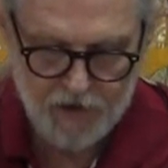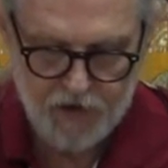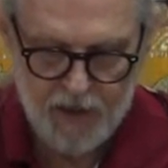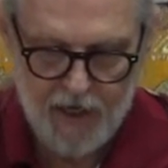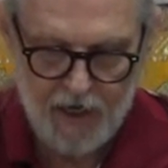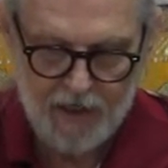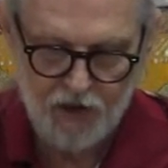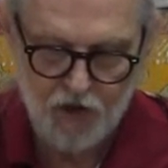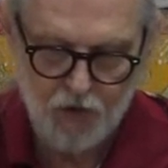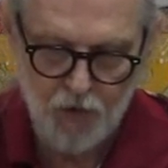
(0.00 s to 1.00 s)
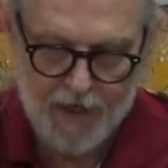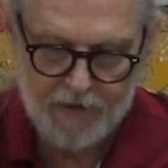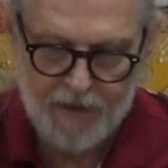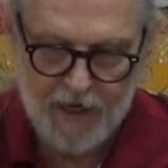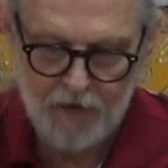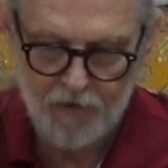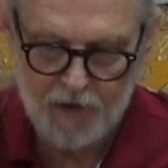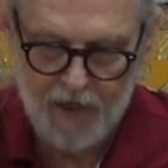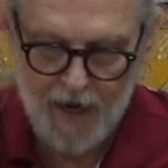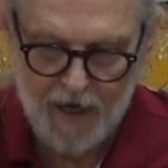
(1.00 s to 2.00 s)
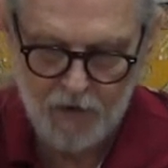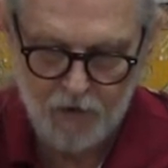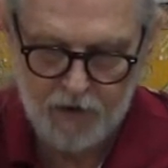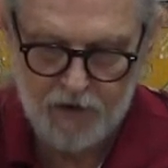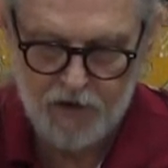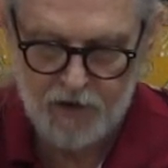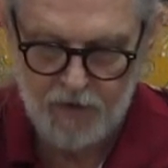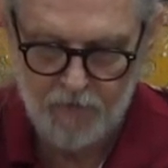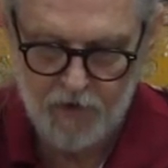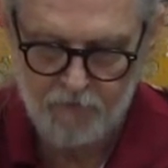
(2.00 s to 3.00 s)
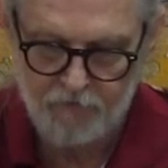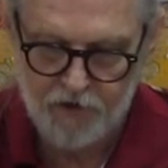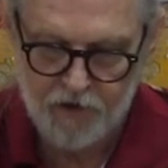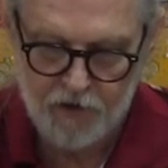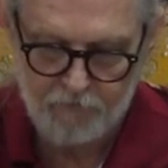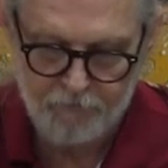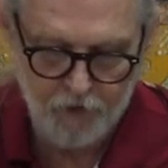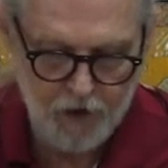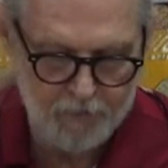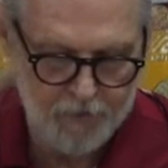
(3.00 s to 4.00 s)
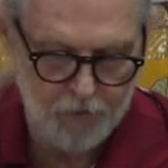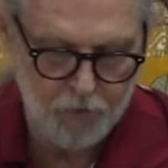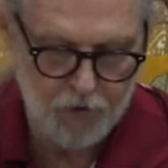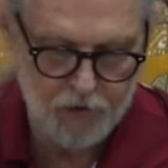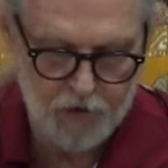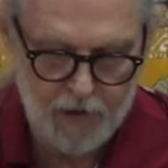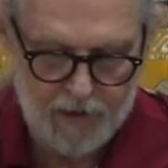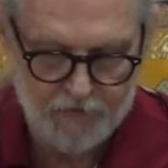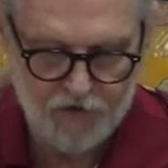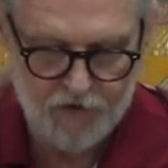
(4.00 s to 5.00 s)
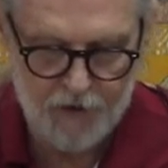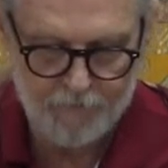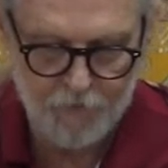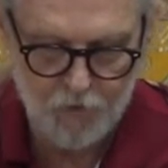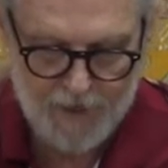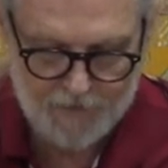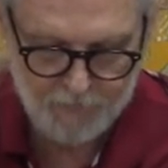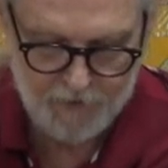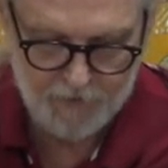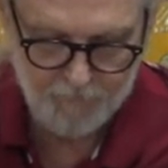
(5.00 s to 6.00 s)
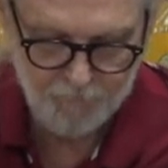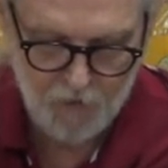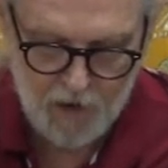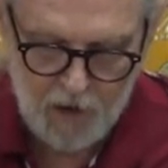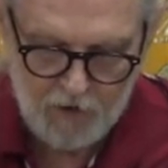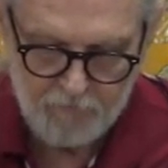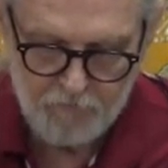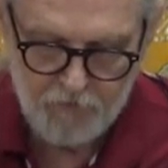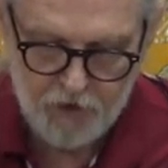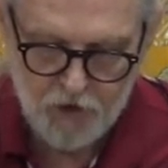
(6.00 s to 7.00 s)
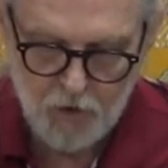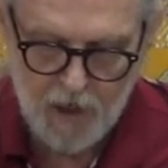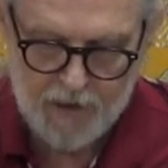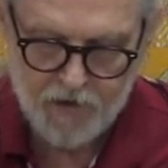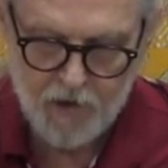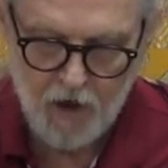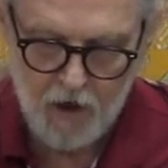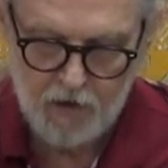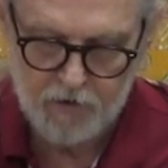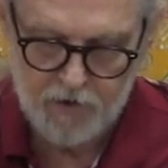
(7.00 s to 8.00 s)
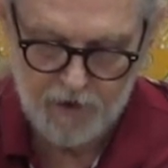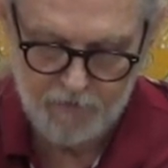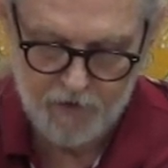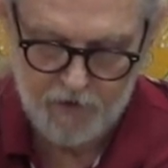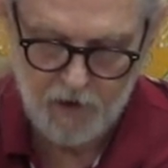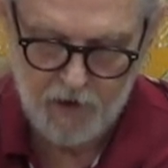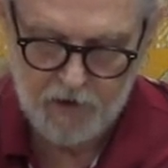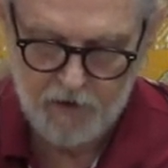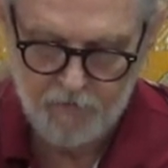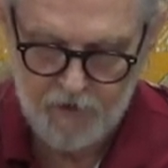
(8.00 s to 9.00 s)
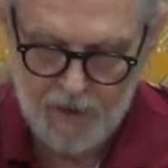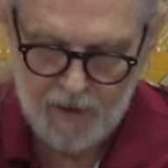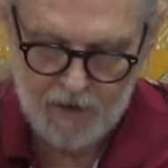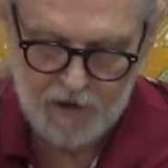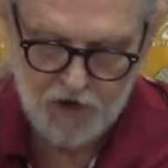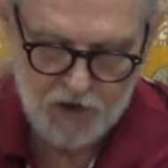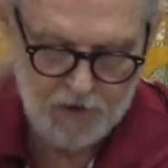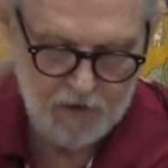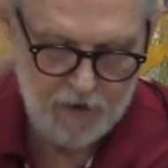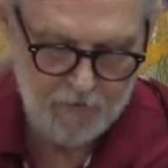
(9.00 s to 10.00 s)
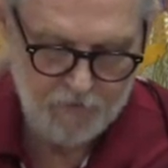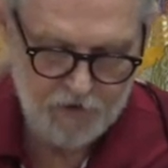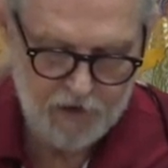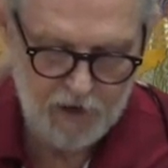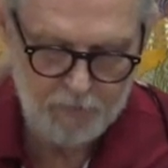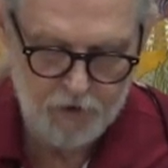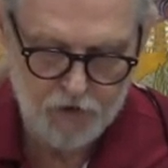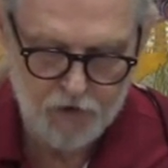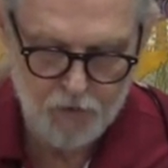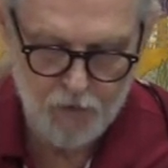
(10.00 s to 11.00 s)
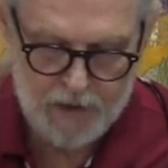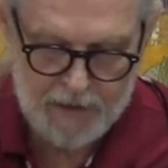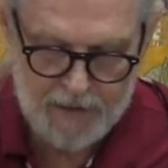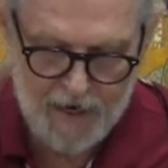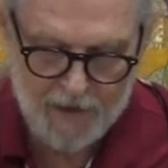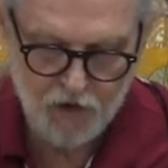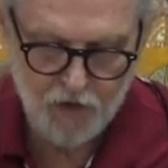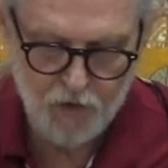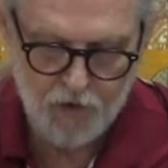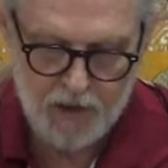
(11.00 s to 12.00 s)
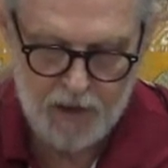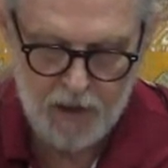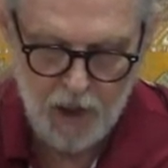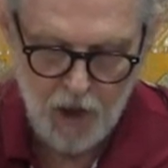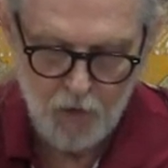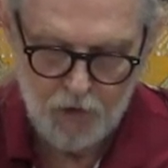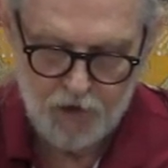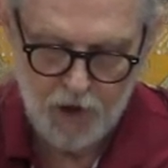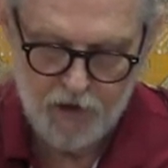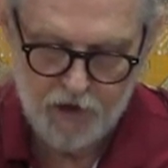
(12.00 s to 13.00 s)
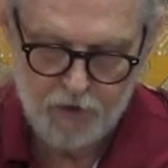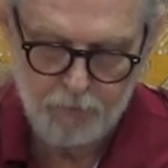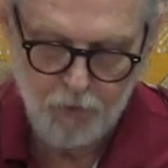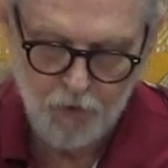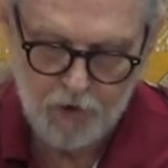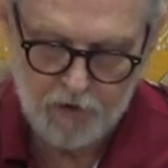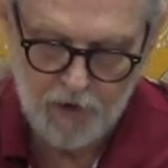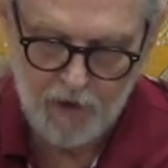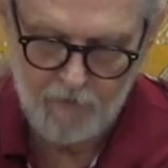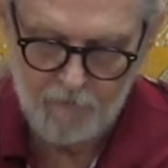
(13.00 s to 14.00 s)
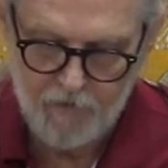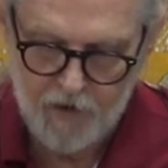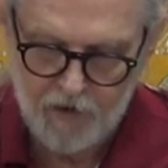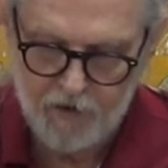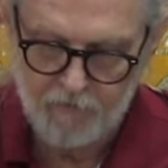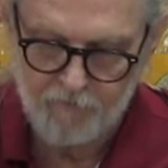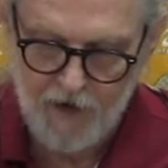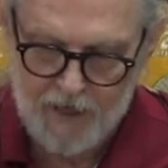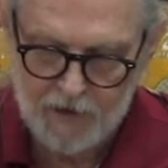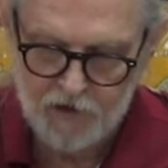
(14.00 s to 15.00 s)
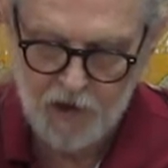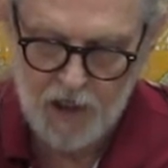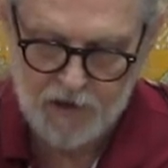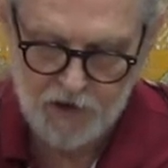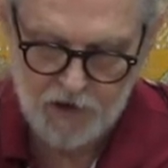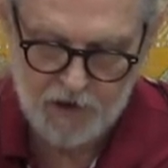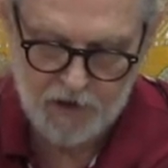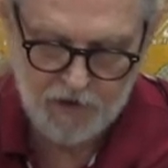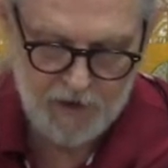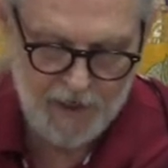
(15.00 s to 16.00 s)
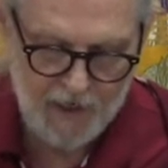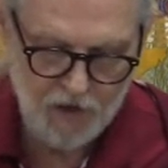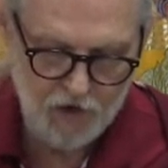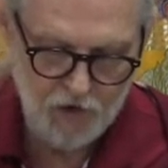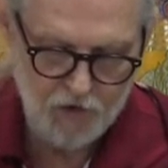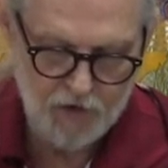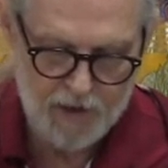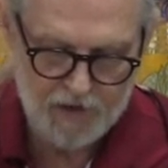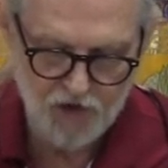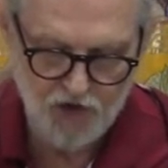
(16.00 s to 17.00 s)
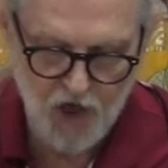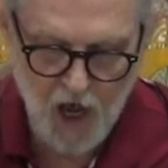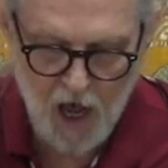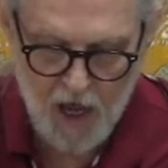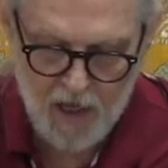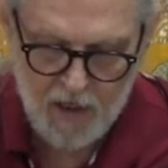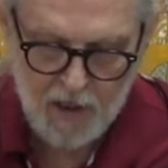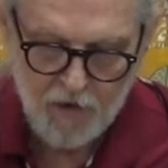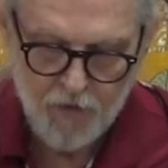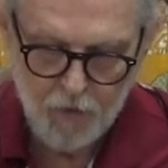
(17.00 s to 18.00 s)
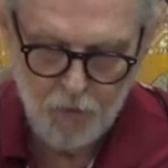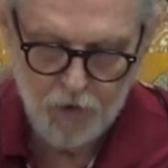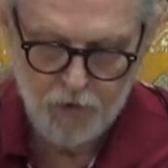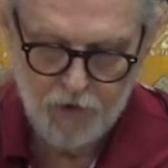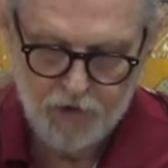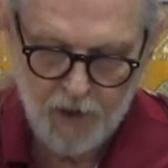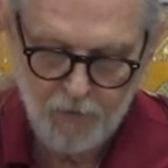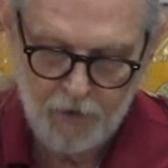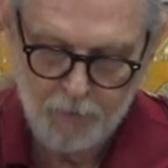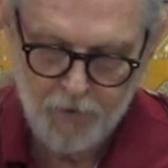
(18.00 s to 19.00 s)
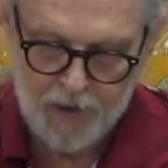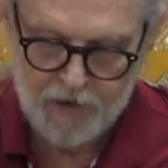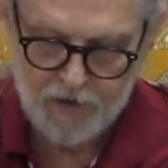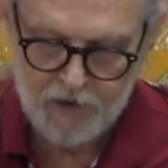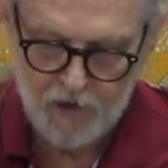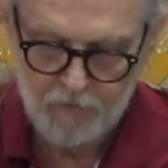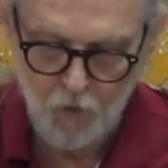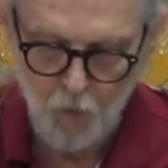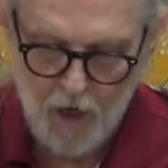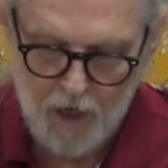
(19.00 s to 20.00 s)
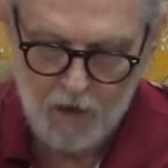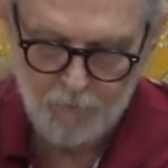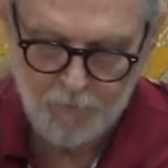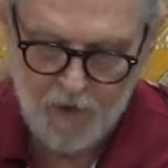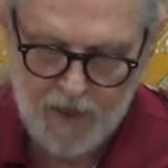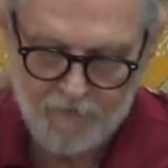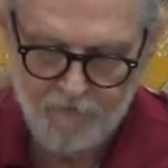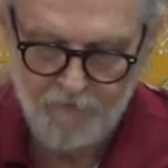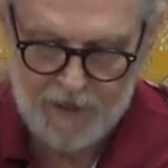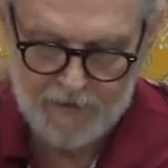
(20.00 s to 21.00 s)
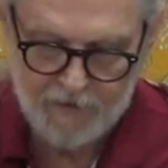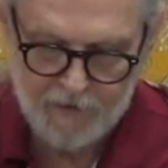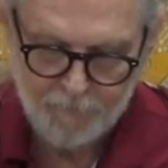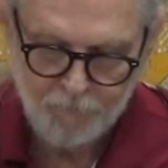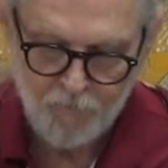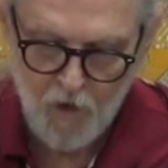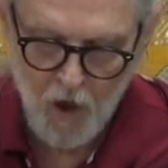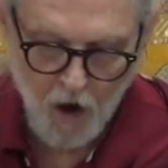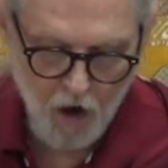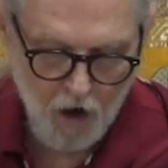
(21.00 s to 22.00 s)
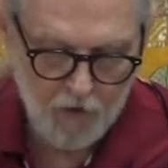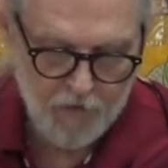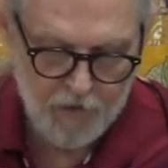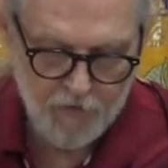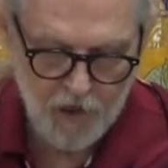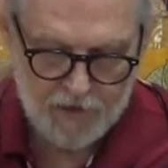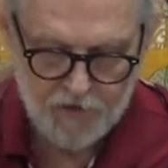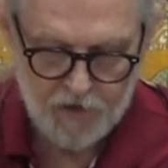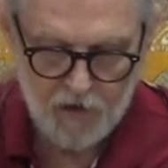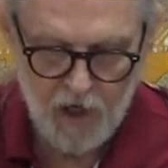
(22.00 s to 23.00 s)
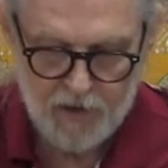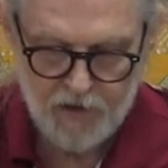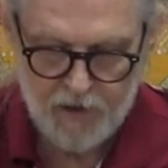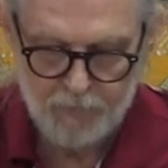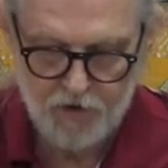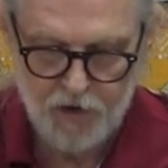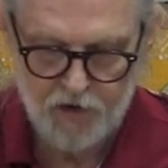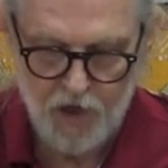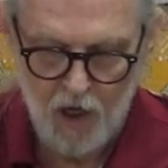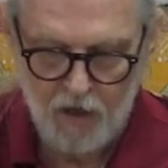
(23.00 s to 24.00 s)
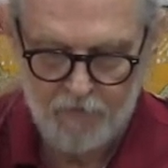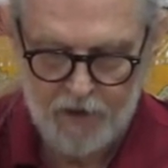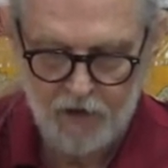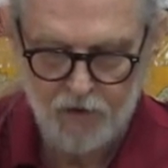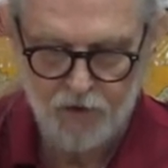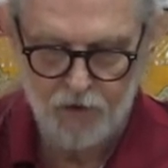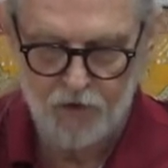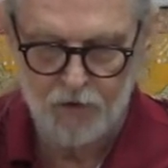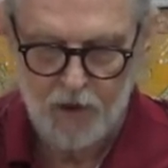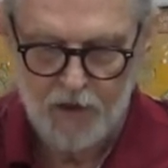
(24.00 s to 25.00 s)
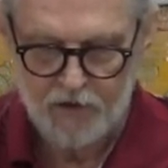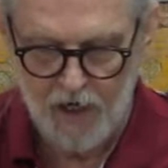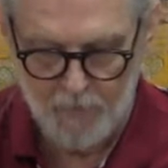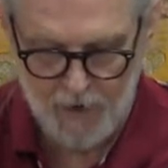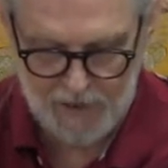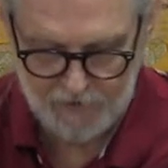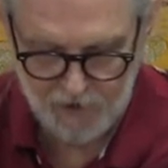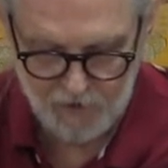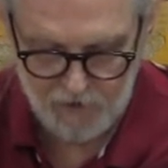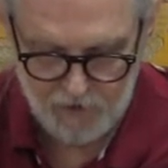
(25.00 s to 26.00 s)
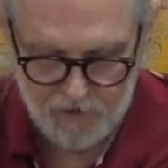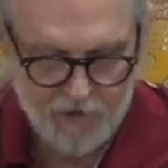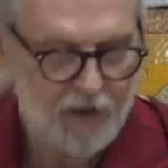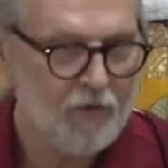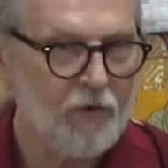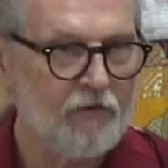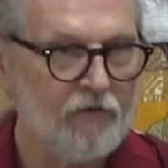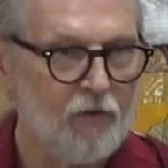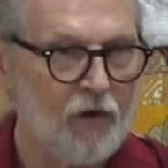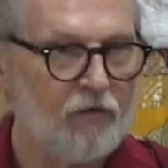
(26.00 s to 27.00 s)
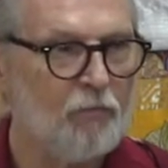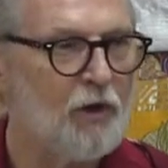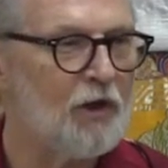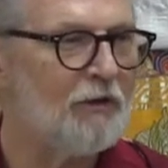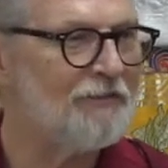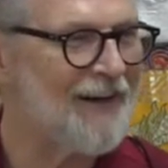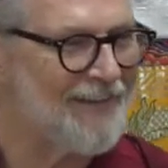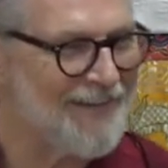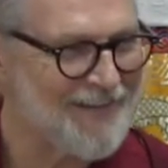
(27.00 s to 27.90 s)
and say, I strike down the aggregates of the physical form of the rudra of self-grasping. Visualize the heart of the target of annihilation of syllables Nri and Tri, which are the support of their defiled consciousness. As you say Za, the rudras are repressed and overwhelmed and faint. All their thoughts and concepts dissolve into Dharmata. So we've purified